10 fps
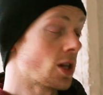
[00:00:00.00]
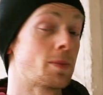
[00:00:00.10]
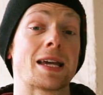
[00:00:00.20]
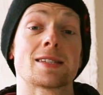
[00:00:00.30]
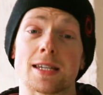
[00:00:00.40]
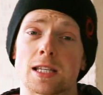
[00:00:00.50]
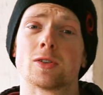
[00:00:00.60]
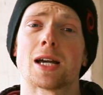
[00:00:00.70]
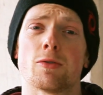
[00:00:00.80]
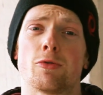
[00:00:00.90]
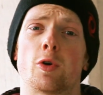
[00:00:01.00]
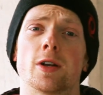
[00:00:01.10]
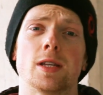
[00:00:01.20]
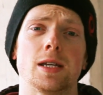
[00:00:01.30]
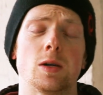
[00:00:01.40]
one of the biggest things to look out for
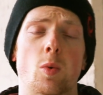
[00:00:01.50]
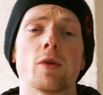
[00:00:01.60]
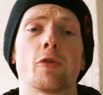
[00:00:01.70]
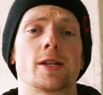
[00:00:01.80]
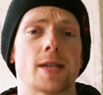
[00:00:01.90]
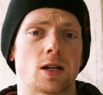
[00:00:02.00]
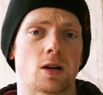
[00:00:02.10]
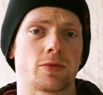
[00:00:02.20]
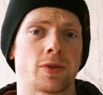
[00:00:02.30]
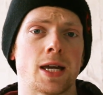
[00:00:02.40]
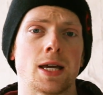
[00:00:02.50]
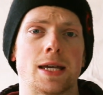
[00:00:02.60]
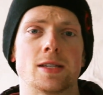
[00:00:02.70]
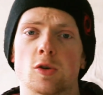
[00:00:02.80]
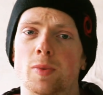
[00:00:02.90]
on the one-footed takeoff
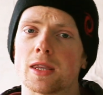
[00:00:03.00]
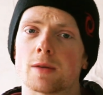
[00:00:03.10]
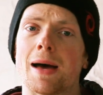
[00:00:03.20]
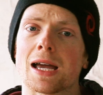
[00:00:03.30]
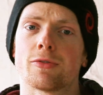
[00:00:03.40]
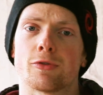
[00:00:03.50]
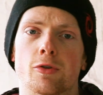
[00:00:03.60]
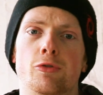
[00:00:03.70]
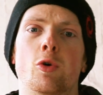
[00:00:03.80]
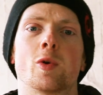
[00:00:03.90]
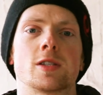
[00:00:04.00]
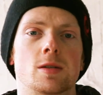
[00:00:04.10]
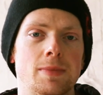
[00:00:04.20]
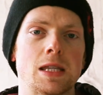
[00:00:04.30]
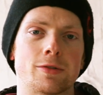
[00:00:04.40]
is that you bring the back foot forwards to
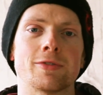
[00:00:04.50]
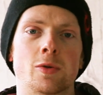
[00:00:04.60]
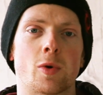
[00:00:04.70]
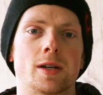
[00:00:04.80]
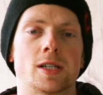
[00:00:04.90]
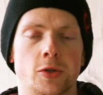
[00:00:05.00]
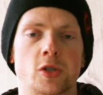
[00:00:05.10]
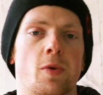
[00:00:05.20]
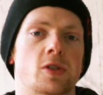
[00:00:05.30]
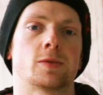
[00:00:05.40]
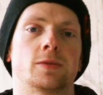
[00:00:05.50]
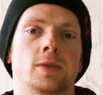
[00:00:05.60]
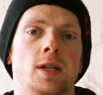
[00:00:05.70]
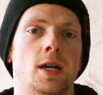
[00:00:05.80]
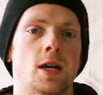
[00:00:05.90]
meet the front one as soon as possible.
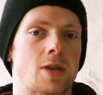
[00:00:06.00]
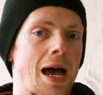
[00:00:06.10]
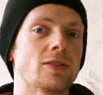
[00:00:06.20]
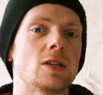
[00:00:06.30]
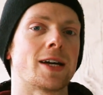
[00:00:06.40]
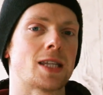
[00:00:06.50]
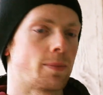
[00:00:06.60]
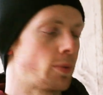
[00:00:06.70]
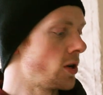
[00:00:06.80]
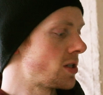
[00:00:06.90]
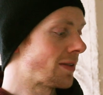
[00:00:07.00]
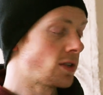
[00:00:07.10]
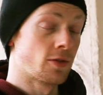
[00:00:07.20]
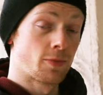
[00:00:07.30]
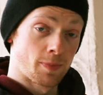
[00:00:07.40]
So after you've had that push and
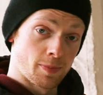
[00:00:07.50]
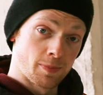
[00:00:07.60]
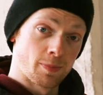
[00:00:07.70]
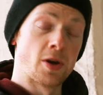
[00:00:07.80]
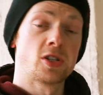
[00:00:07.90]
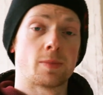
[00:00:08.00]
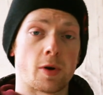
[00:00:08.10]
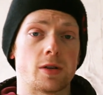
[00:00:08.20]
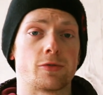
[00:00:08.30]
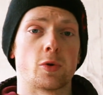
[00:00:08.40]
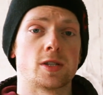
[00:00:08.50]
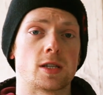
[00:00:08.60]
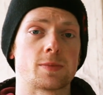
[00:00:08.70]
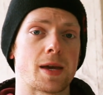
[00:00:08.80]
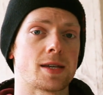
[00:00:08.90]
after you've pushed the body forwards in
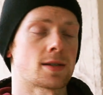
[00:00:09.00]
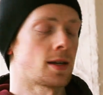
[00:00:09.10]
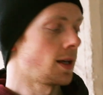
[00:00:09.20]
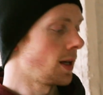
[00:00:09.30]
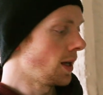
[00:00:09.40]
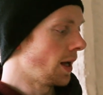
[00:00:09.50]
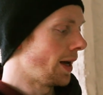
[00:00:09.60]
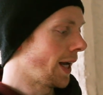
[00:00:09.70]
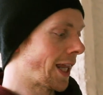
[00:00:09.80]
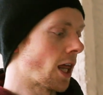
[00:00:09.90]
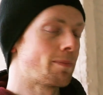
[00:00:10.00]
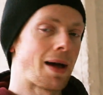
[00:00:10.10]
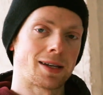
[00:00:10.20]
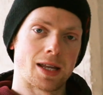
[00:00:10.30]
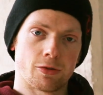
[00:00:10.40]
the space, get that
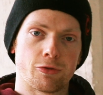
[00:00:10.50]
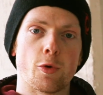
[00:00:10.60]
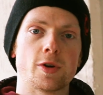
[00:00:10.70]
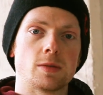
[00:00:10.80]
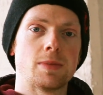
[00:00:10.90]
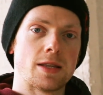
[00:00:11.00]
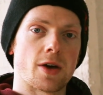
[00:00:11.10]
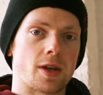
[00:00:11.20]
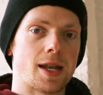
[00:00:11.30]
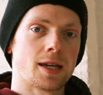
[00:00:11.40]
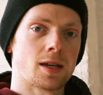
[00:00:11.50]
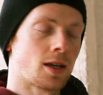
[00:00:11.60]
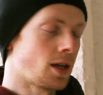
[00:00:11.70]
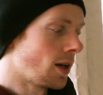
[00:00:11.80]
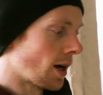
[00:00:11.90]
back leg forward to meet the other leg.
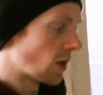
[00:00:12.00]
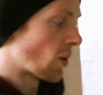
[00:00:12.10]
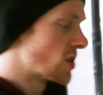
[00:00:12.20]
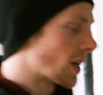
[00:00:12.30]
Otherwise